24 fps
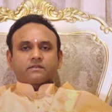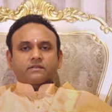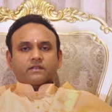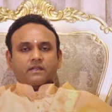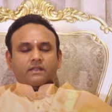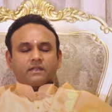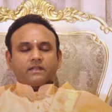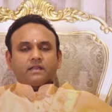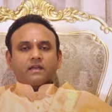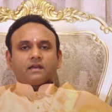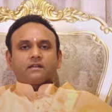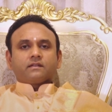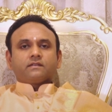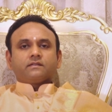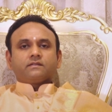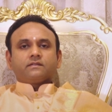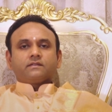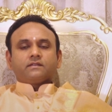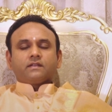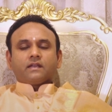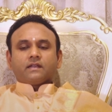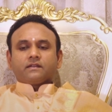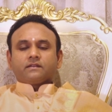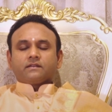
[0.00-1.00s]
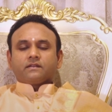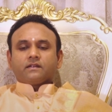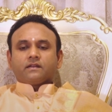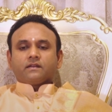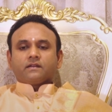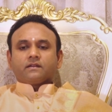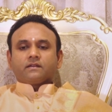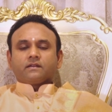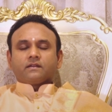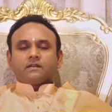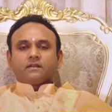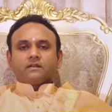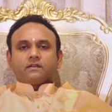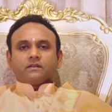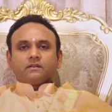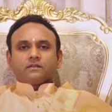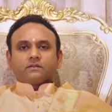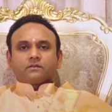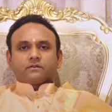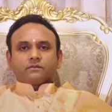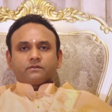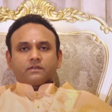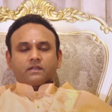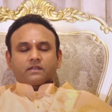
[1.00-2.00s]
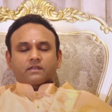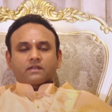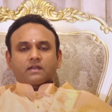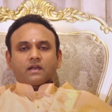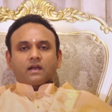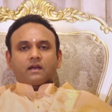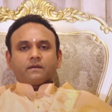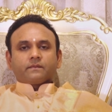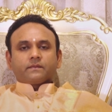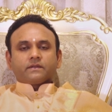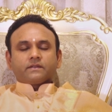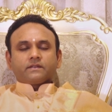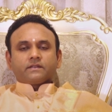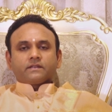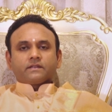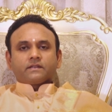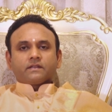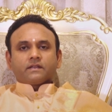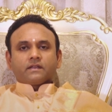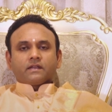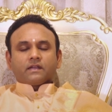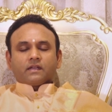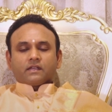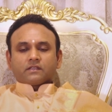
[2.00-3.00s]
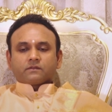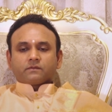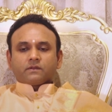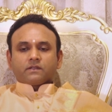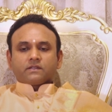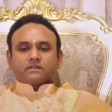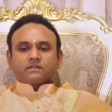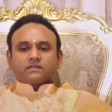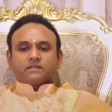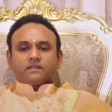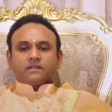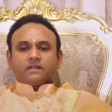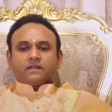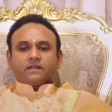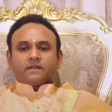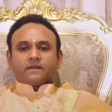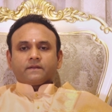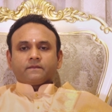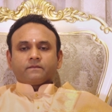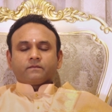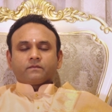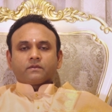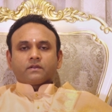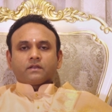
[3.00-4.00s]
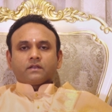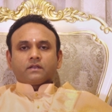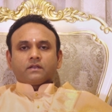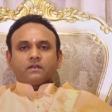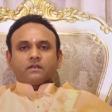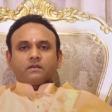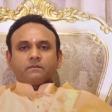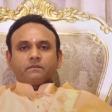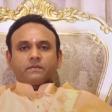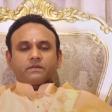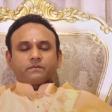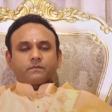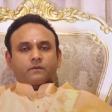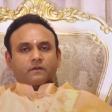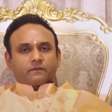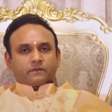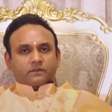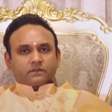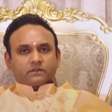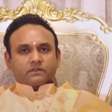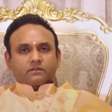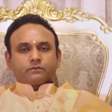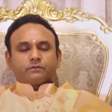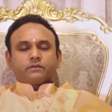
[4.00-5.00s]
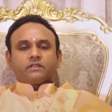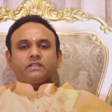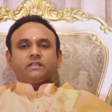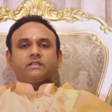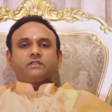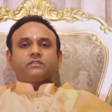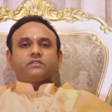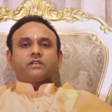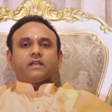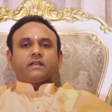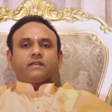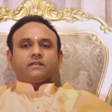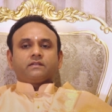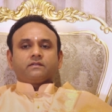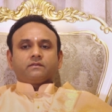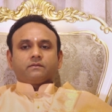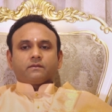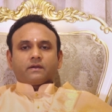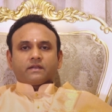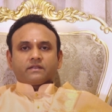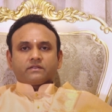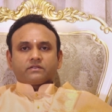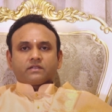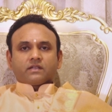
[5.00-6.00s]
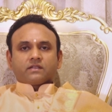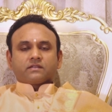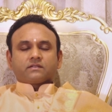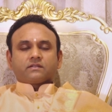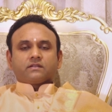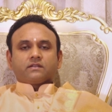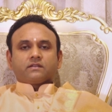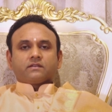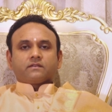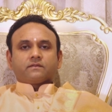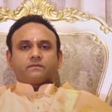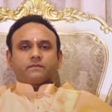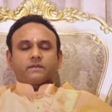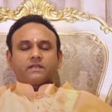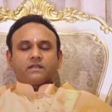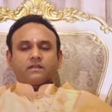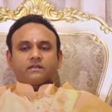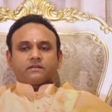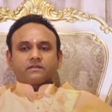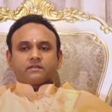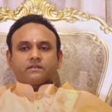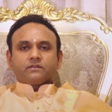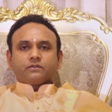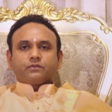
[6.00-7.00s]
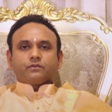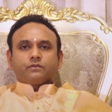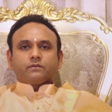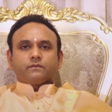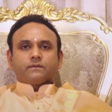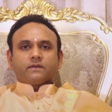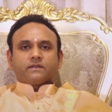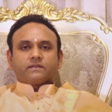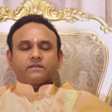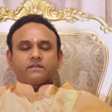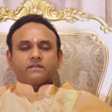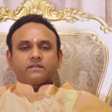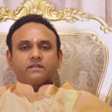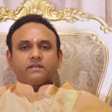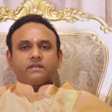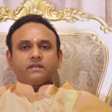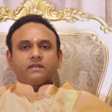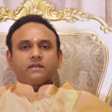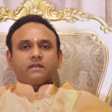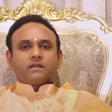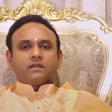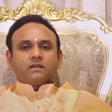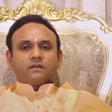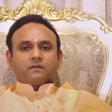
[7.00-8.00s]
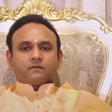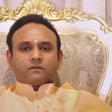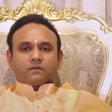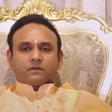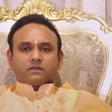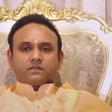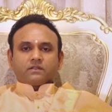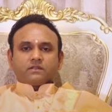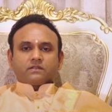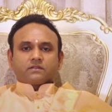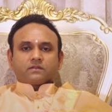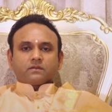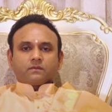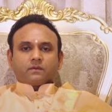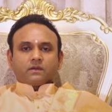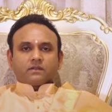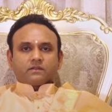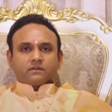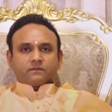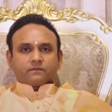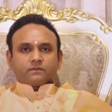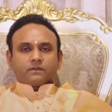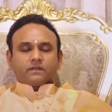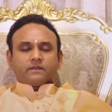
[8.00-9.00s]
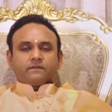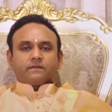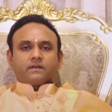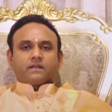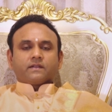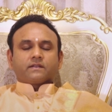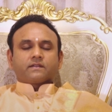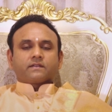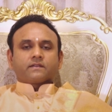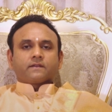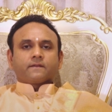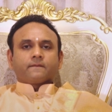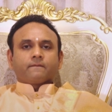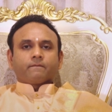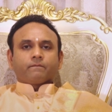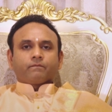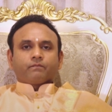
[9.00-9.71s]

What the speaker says: Sunny Anand and Sundar Kamath, as well as the Ms. Professor Sudhir Jain, the Vice Chancellor of Banaras Hindu University, for this wonderful event.